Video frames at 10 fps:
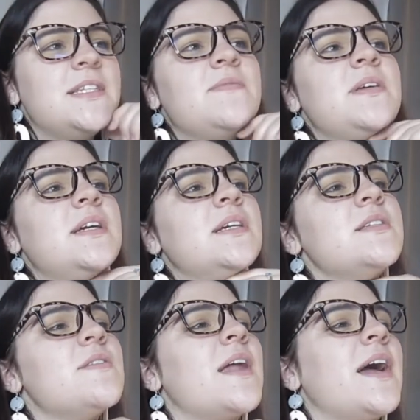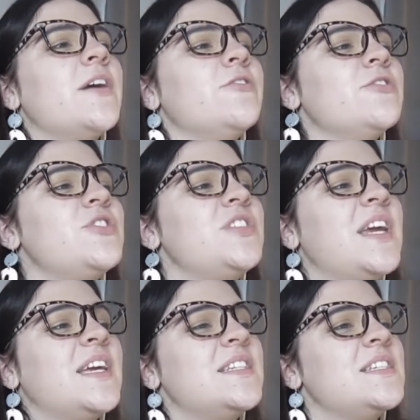evening so that I
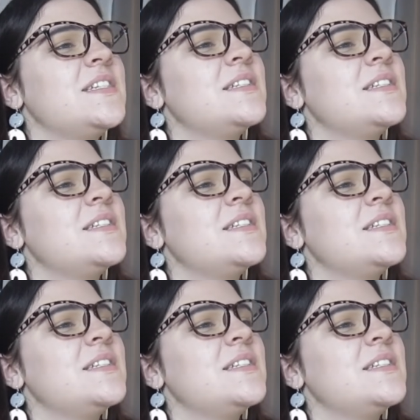understand